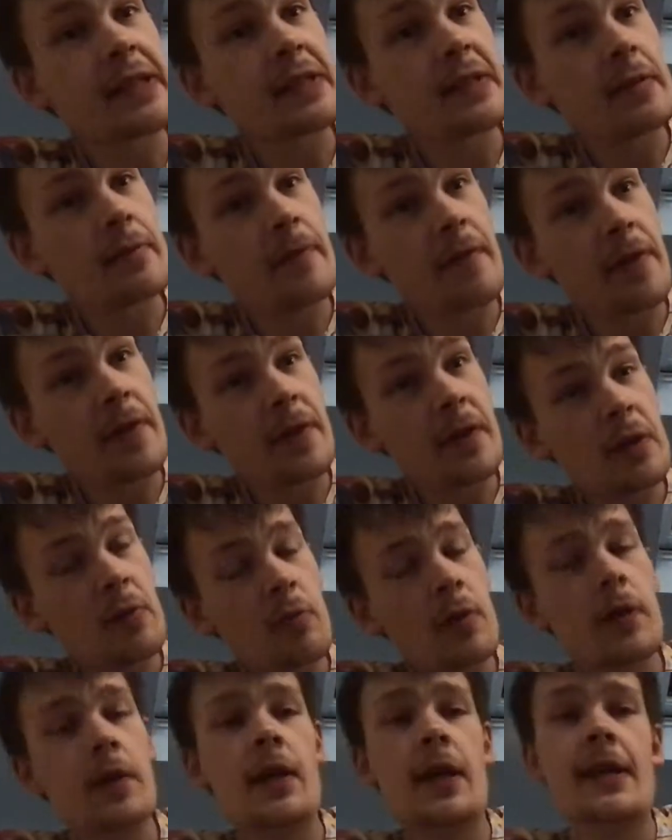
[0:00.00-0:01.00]
Livingston
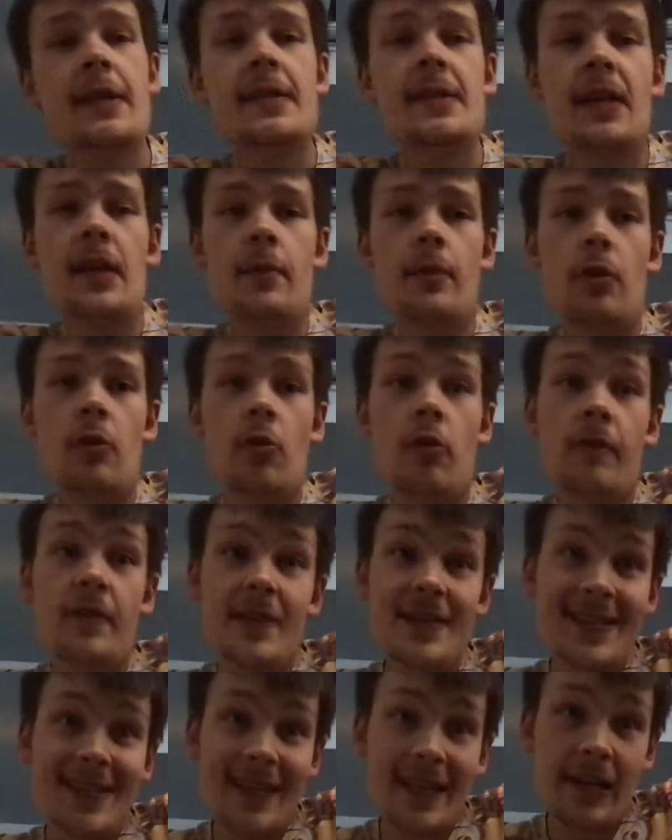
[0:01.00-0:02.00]
3-1 last time
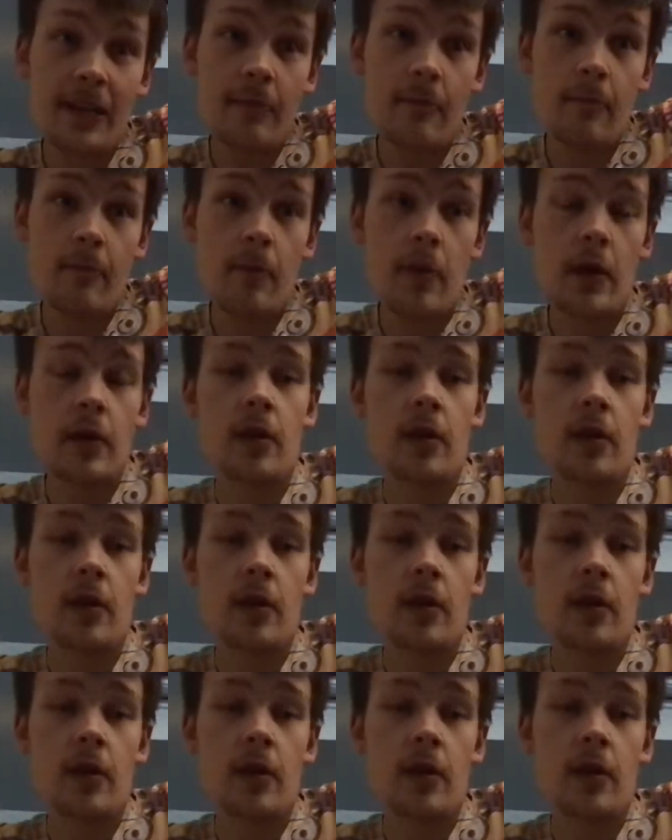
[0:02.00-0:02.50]
out, obviously